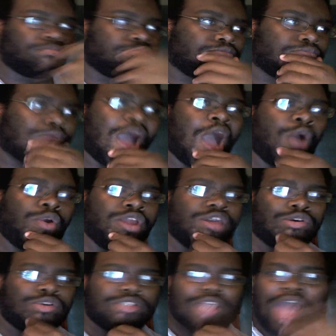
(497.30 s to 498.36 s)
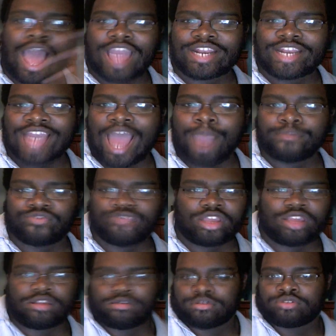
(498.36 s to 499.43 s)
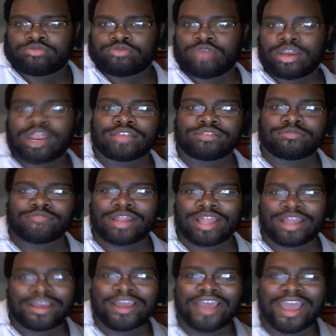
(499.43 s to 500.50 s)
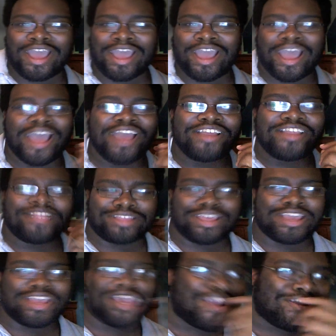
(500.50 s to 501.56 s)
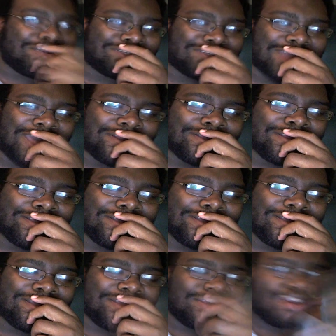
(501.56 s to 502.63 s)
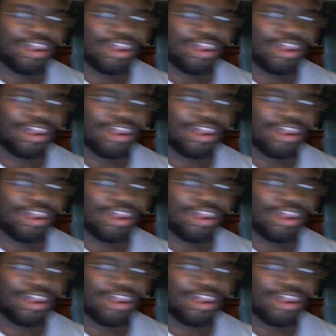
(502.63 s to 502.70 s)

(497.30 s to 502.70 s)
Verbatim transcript: Power equals I times V. That's the way it is. But uh, the thing here is that, you